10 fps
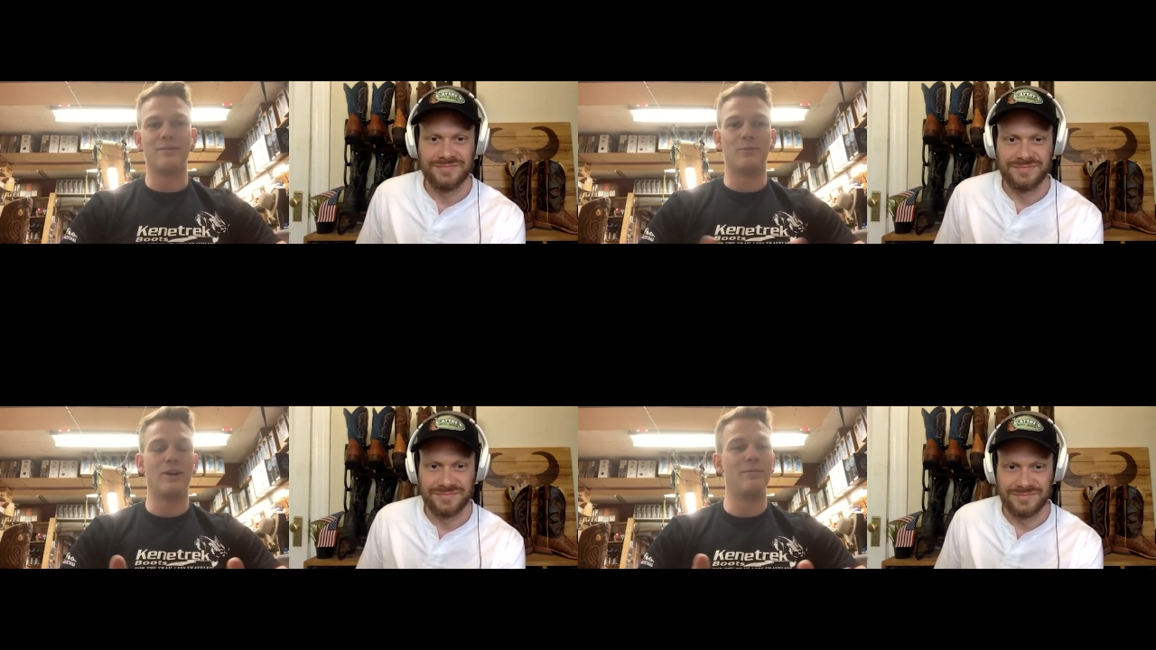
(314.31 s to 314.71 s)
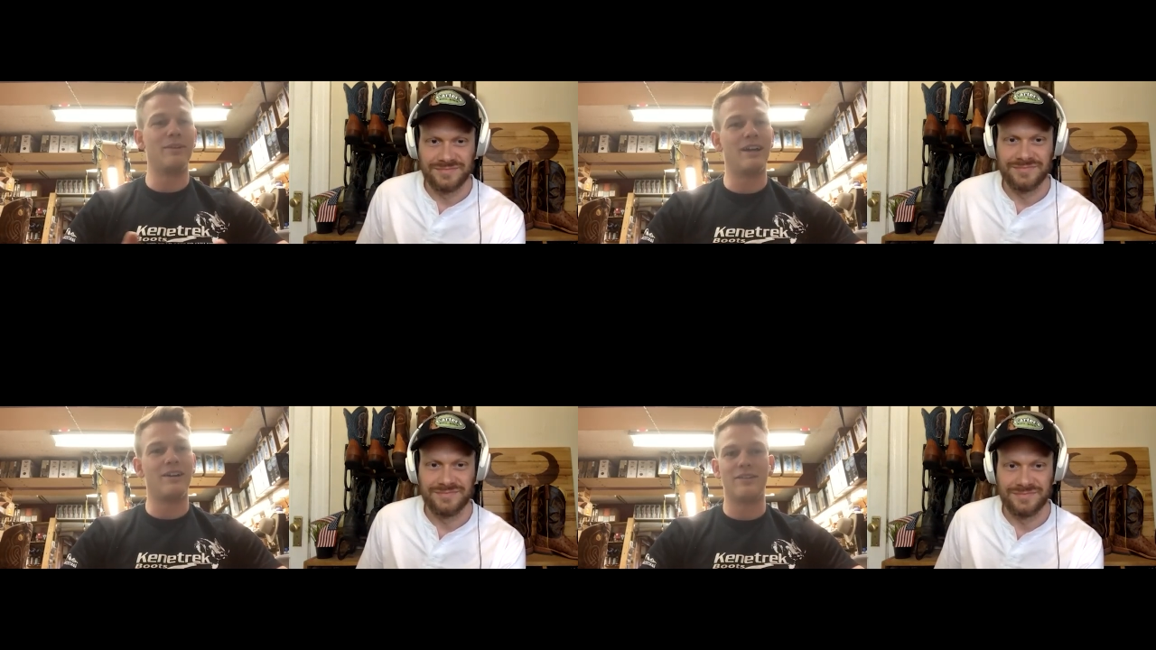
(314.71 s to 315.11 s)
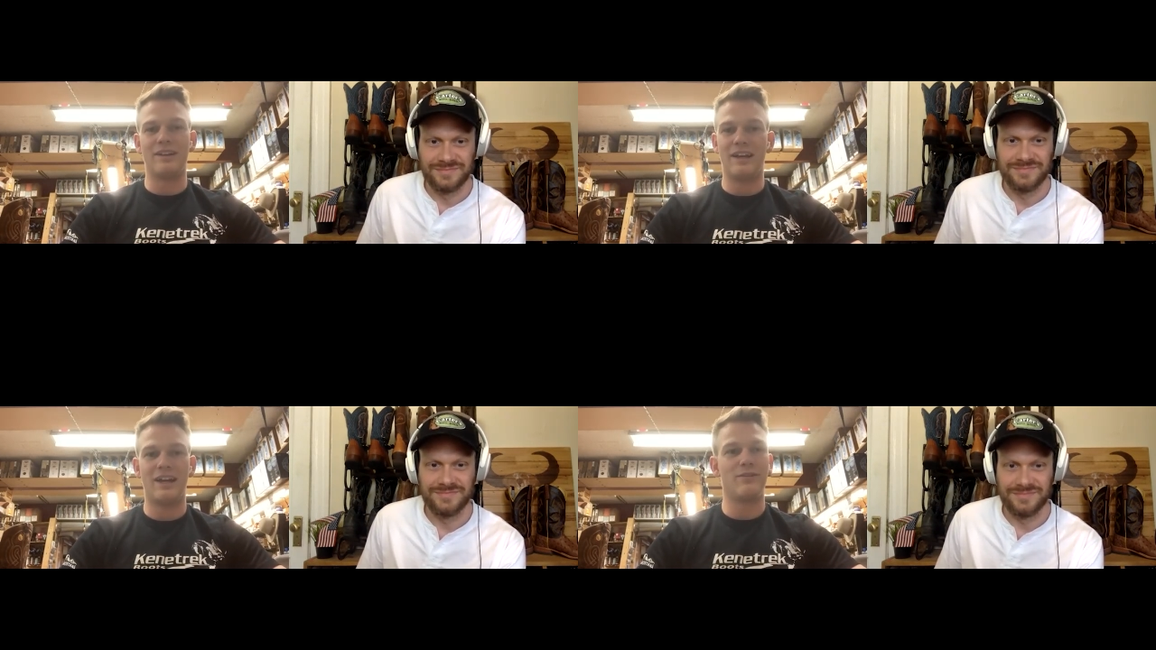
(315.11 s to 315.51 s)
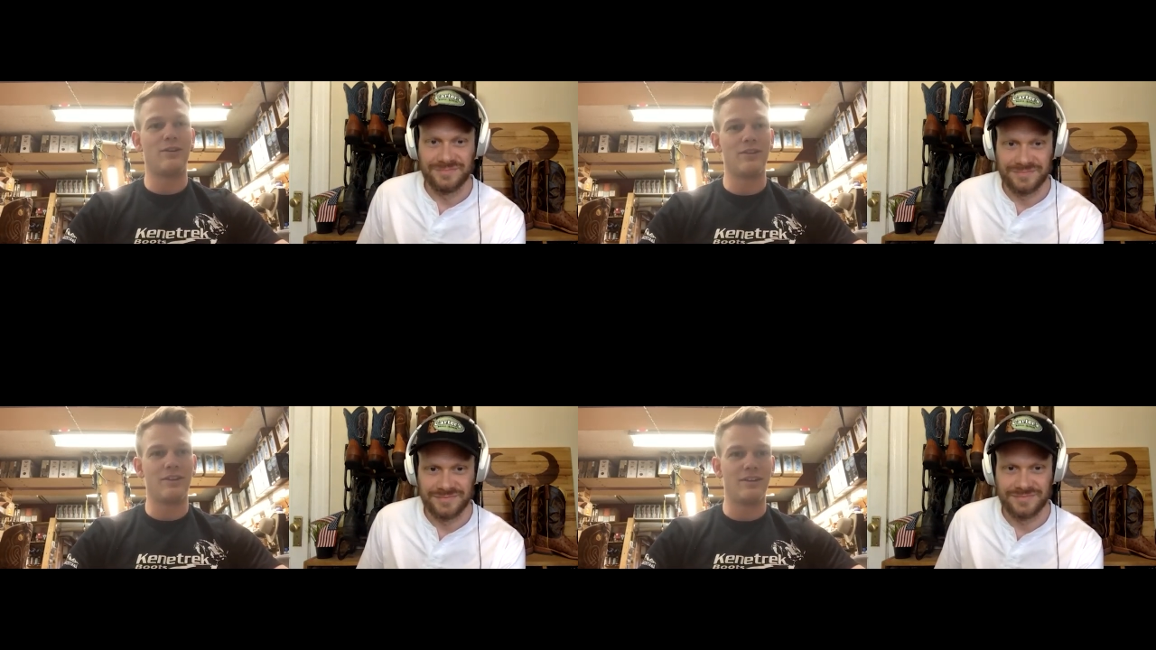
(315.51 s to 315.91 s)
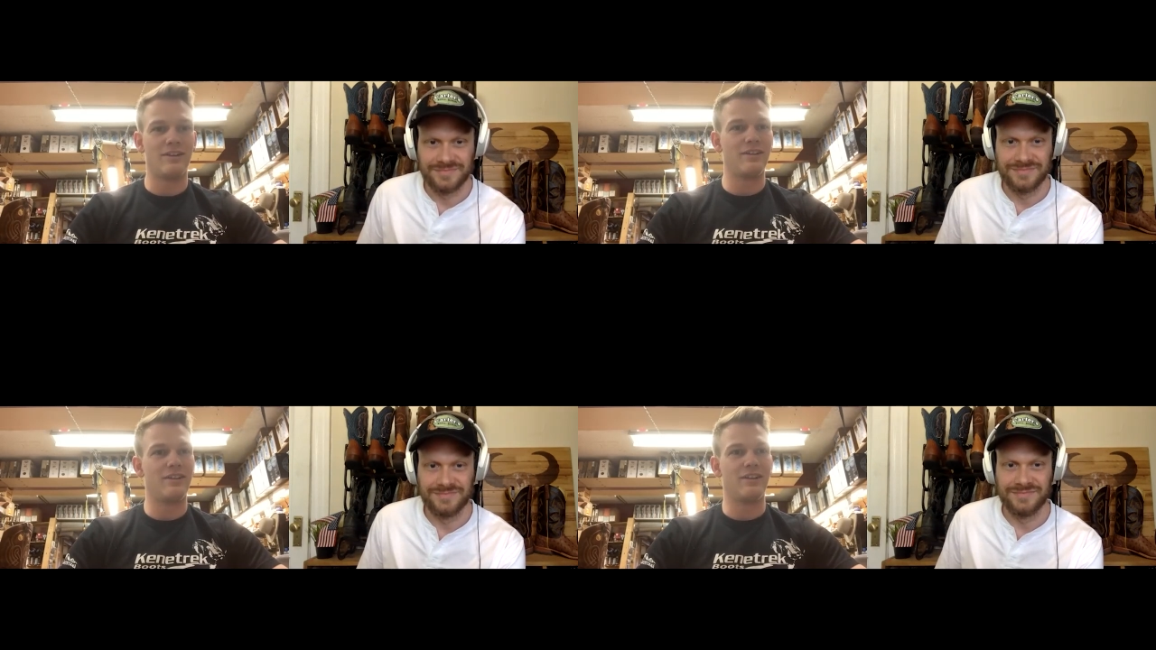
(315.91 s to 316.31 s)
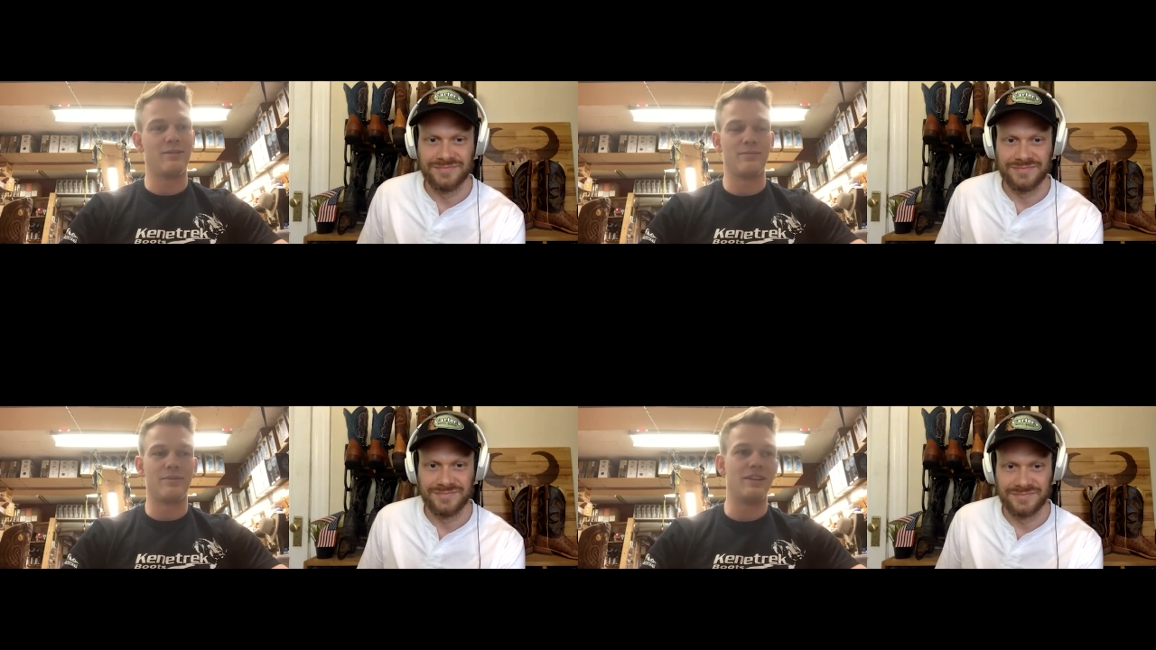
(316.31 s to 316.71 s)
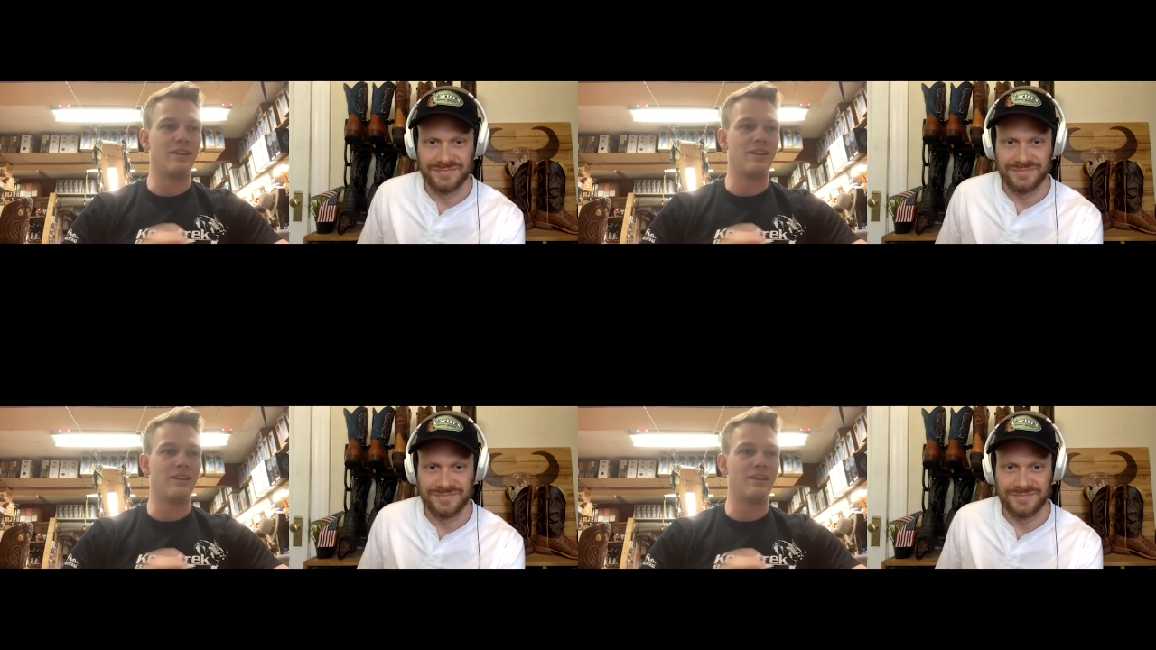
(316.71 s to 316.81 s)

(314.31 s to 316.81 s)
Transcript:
Speaker 1: wet them down, have all the um,